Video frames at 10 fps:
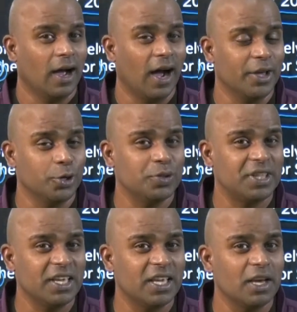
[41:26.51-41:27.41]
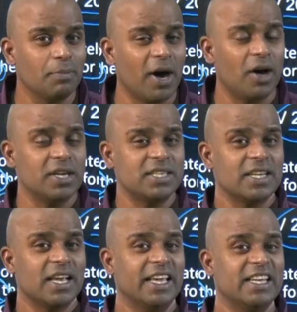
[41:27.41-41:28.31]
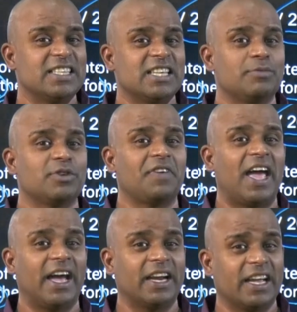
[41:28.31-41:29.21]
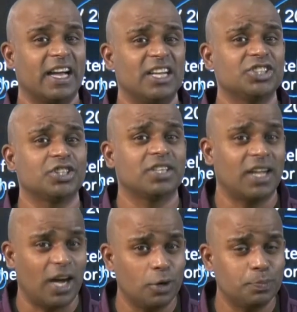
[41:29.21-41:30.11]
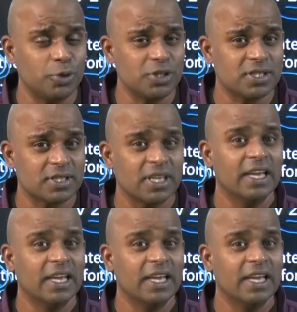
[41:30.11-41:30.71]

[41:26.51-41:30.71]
Are you thinking about it in terms of agricultural outputs?